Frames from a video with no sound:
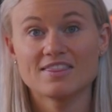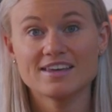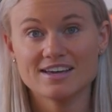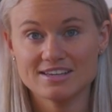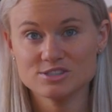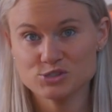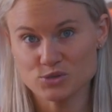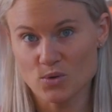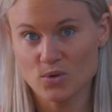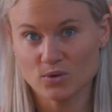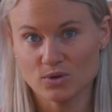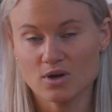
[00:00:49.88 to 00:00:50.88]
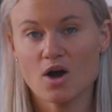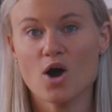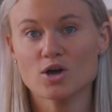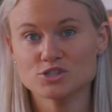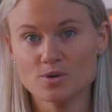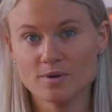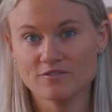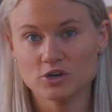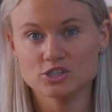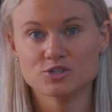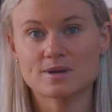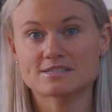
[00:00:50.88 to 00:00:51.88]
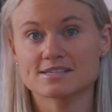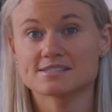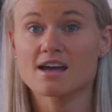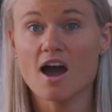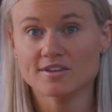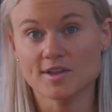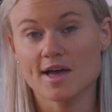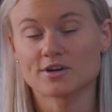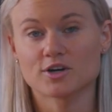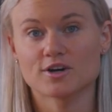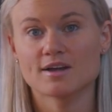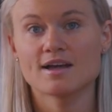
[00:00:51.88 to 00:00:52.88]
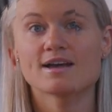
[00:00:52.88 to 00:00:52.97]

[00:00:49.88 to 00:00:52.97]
The insole, also referred to as the sock liner,